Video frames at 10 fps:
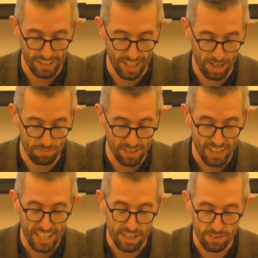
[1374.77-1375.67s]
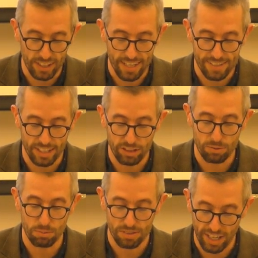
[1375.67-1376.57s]
Um, even less can
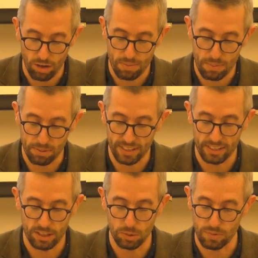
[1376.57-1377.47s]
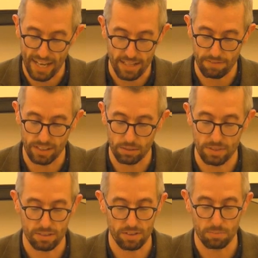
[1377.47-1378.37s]
you scare people into that
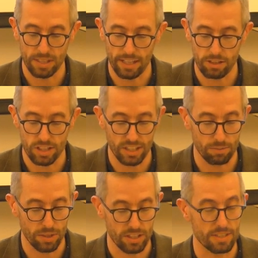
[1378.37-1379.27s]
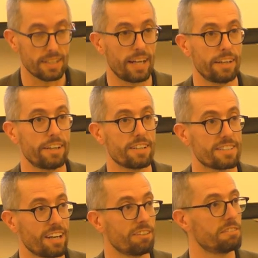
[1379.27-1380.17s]
development of human energy, which is an end in
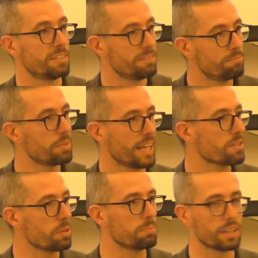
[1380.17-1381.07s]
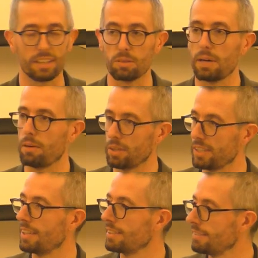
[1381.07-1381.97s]
itself. But that's what political power
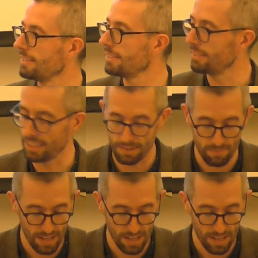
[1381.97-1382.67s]
does. Right?